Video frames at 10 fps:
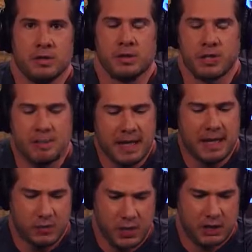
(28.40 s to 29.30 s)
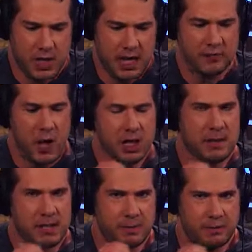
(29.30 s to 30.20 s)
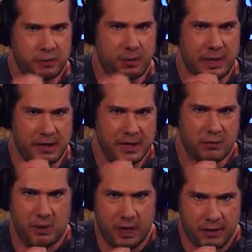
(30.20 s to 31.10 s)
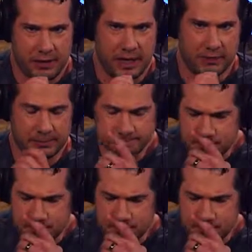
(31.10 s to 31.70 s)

So something I do want to talk, and I've talked about this before, but I think it's more relevant than ever,